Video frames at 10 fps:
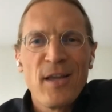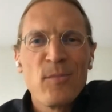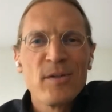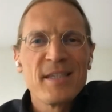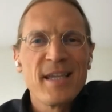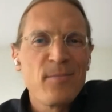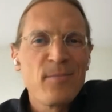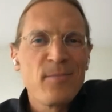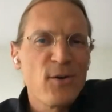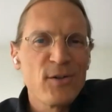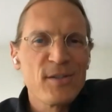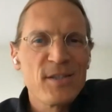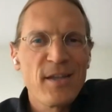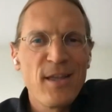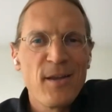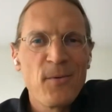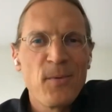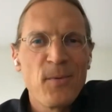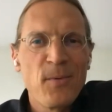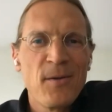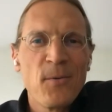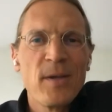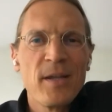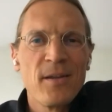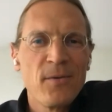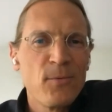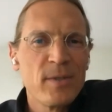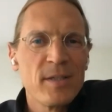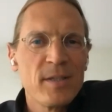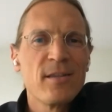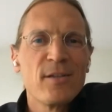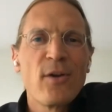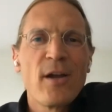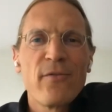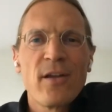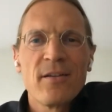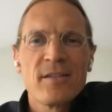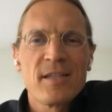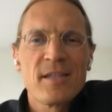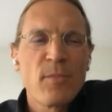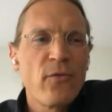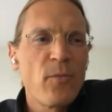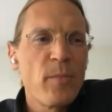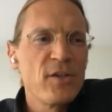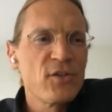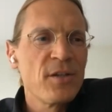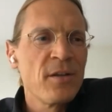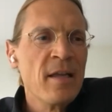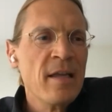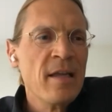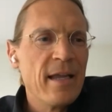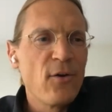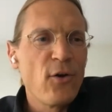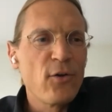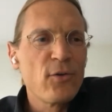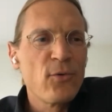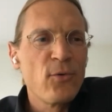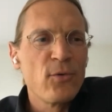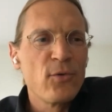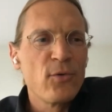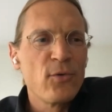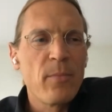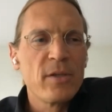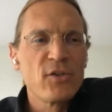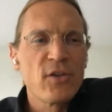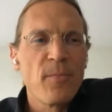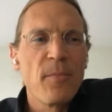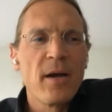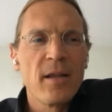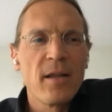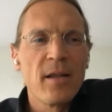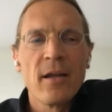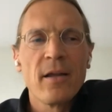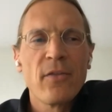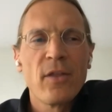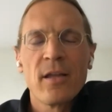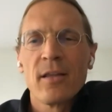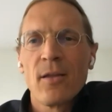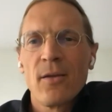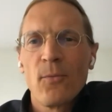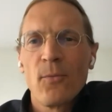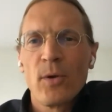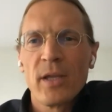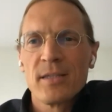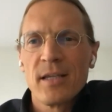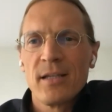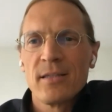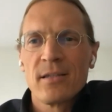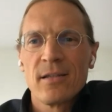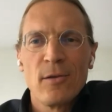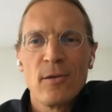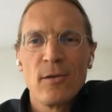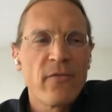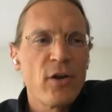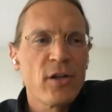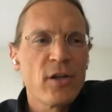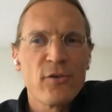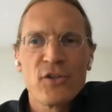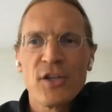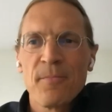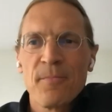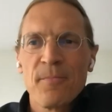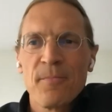the numbers yet because I think we we we still need to have some confirmation in order to to publish them. But I, I think it what we can say it's looking very encouraging.